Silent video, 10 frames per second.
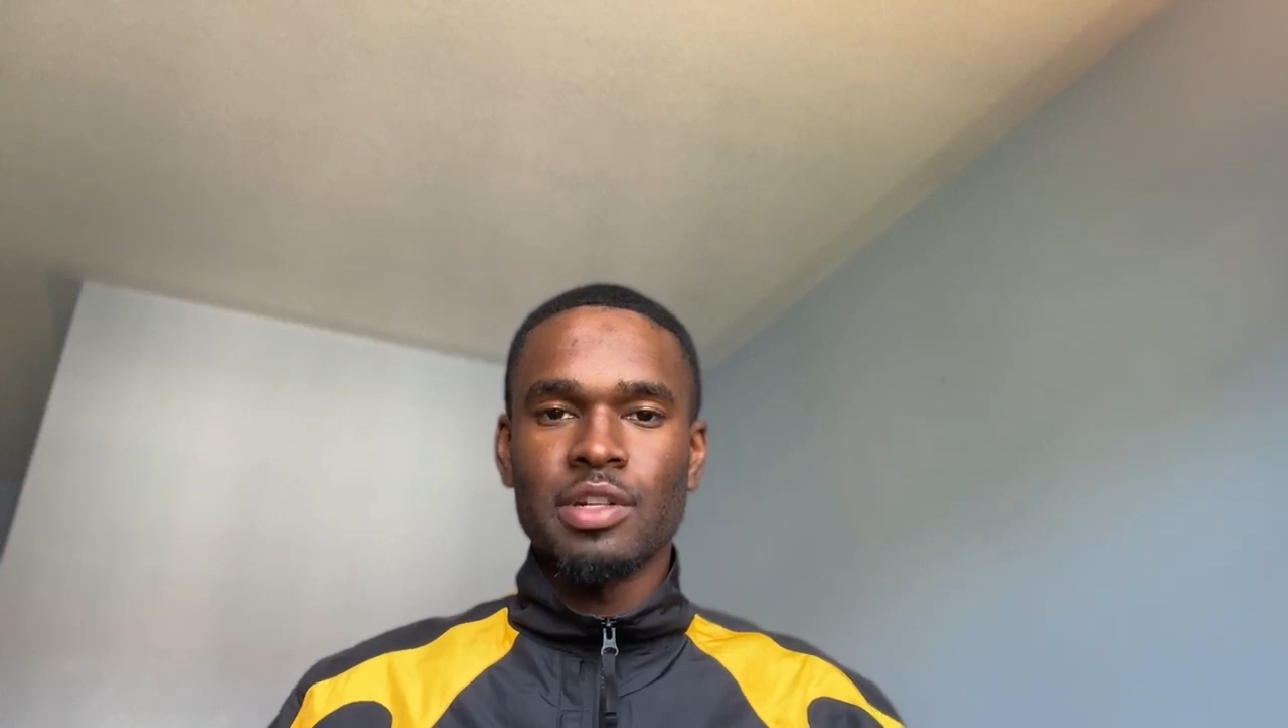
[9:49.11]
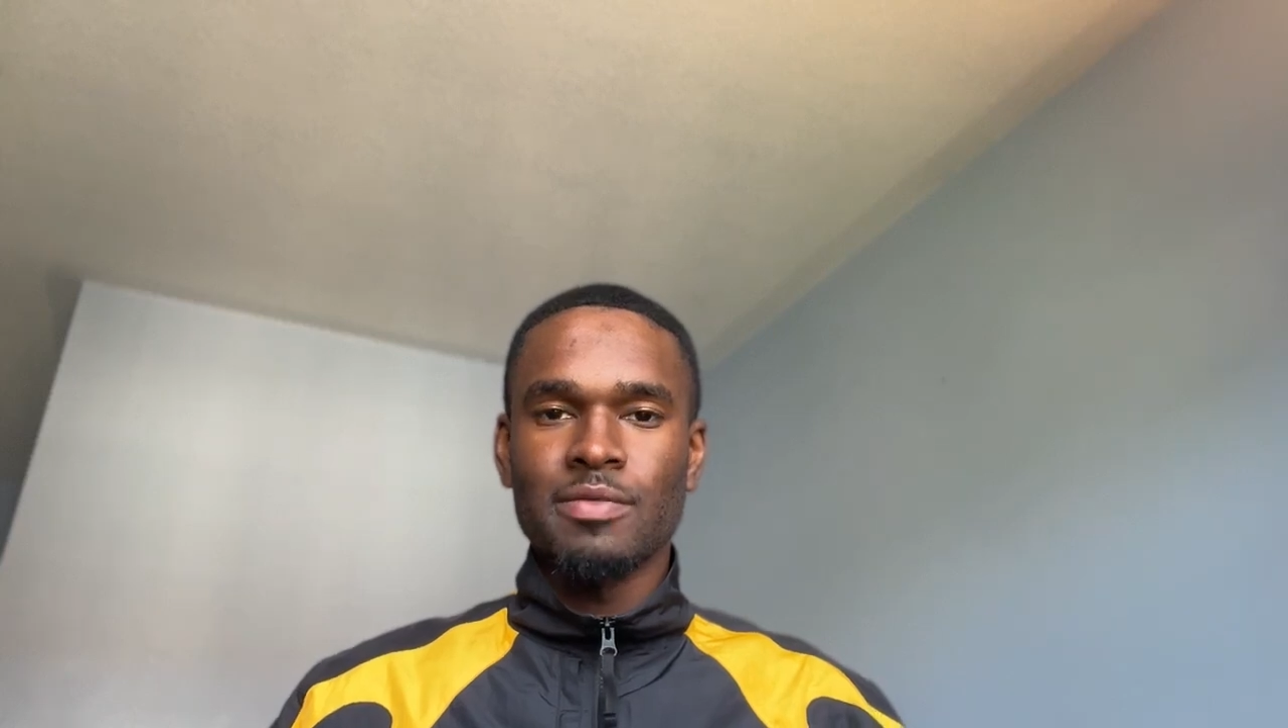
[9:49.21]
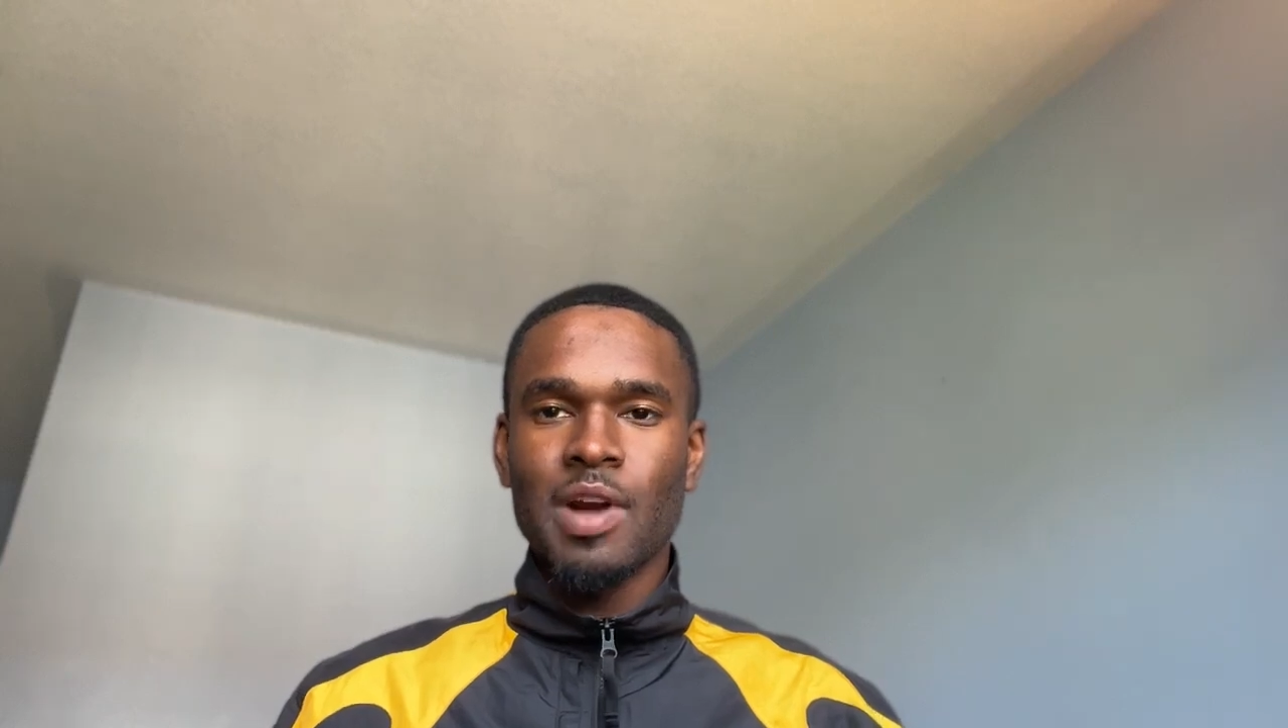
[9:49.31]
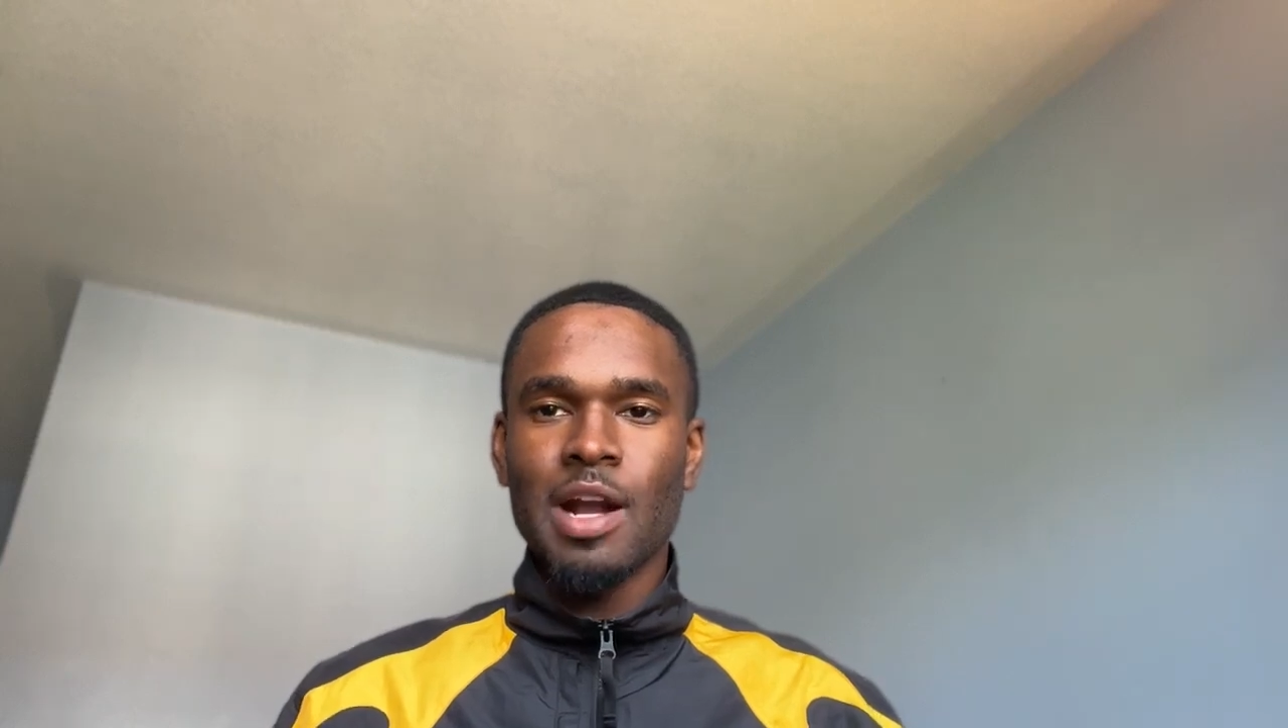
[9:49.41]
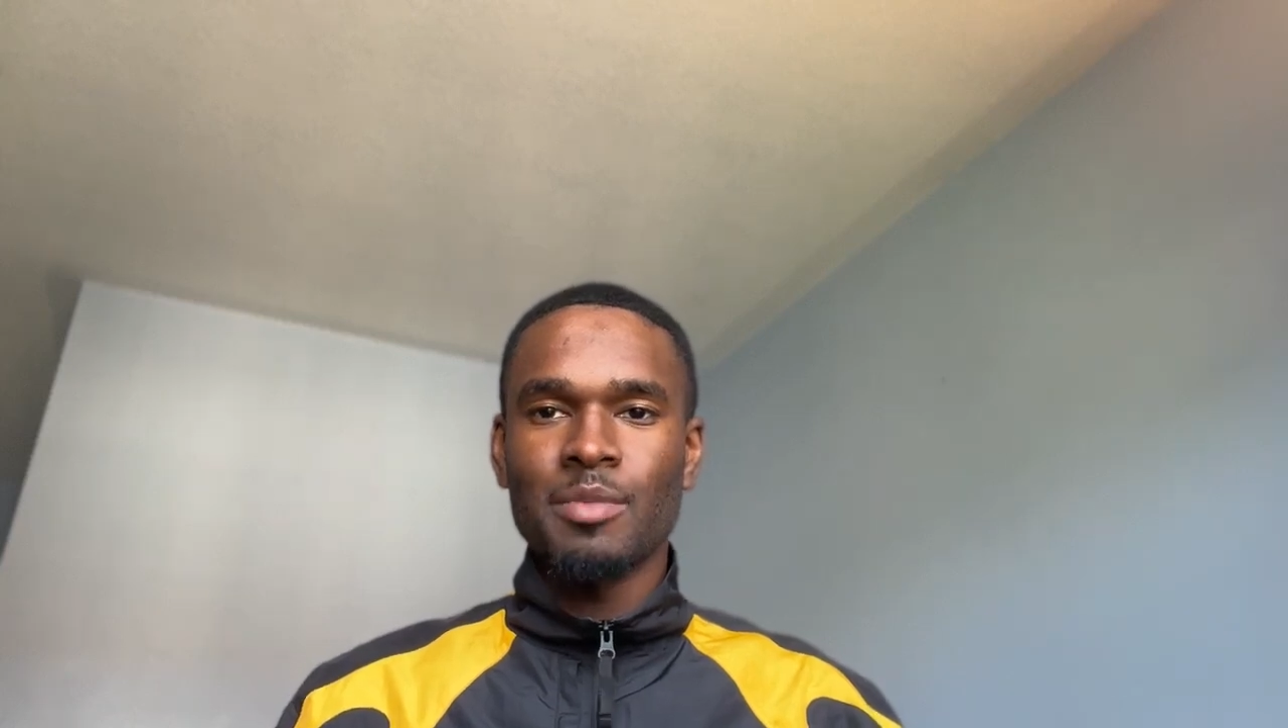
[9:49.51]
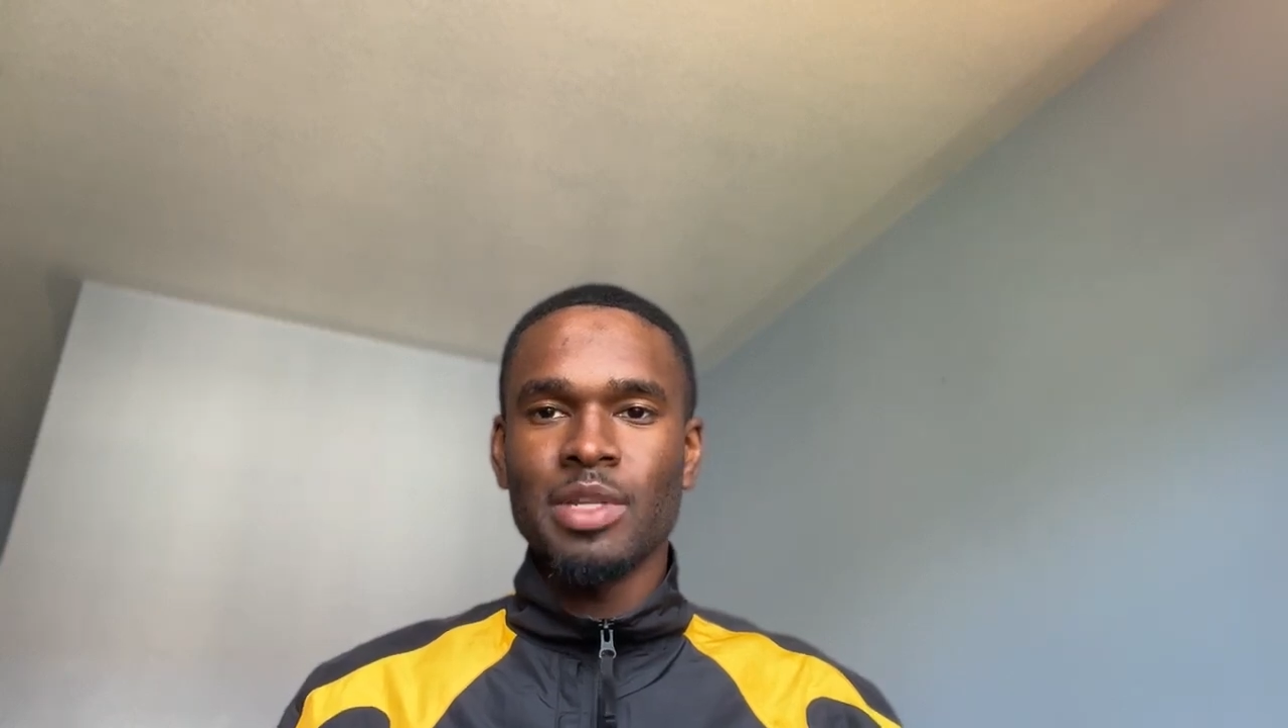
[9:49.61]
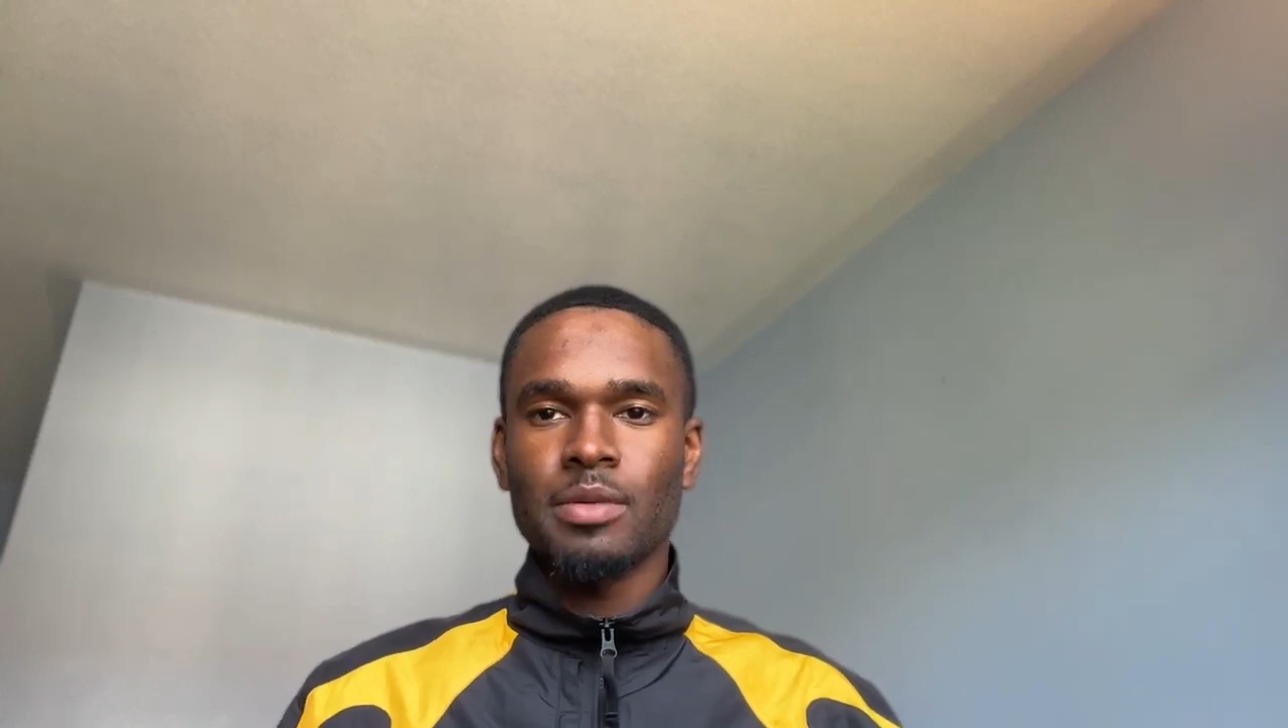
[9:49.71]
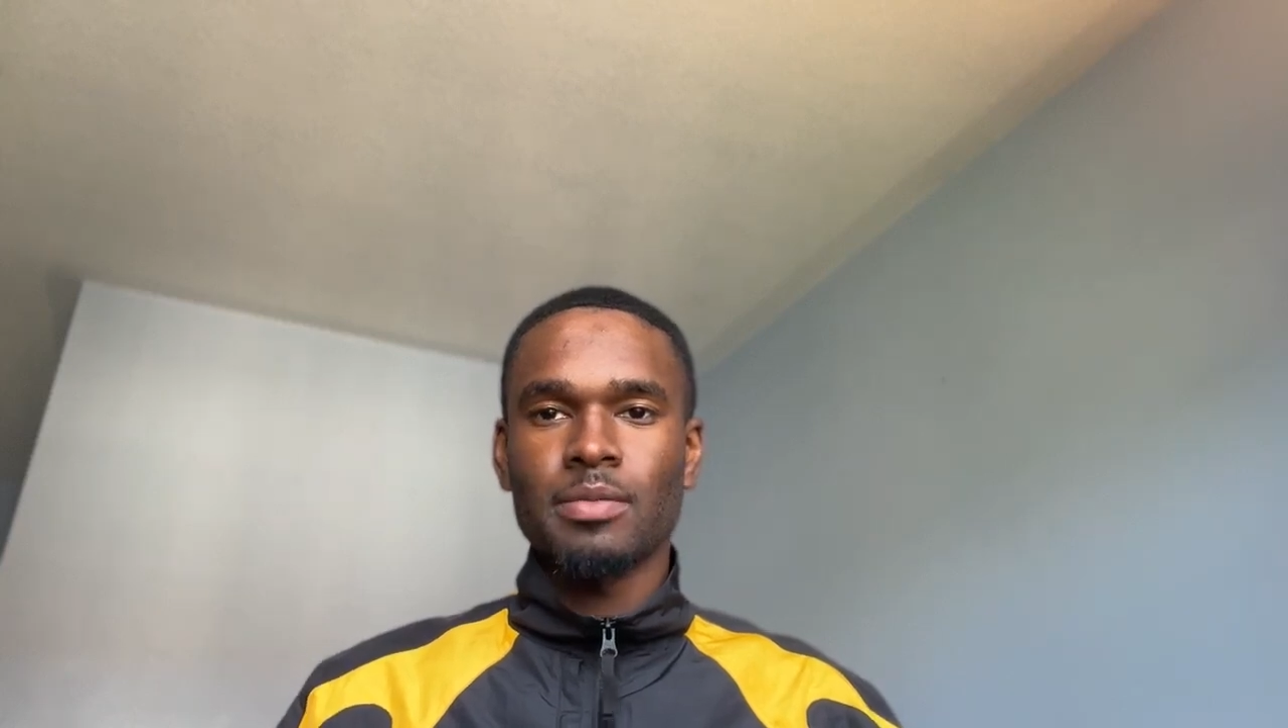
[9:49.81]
environment,